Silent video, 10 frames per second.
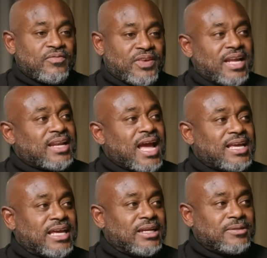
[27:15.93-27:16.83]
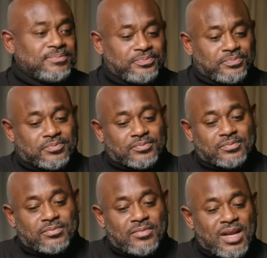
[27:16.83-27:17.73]
forget Nike,
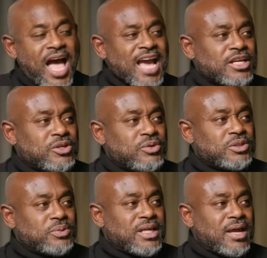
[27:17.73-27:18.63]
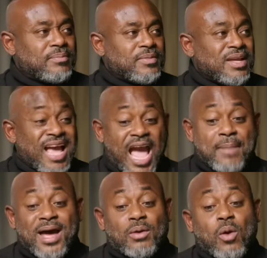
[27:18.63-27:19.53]
I could do this with them.
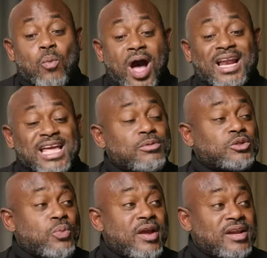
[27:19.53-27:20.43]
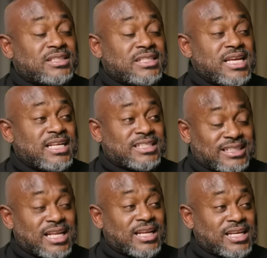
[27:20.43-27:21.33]
And by the way, while he was wearing his sneakers
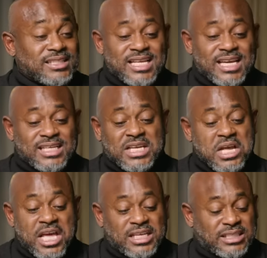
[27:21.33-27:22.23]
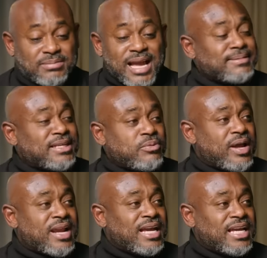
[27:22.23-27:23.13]
and selling his sneakers, sometimes he'd
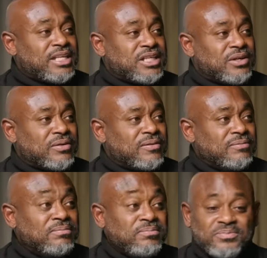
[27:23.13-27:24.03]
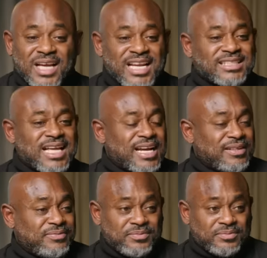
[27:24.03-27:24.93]
wear Nike too. And he's like,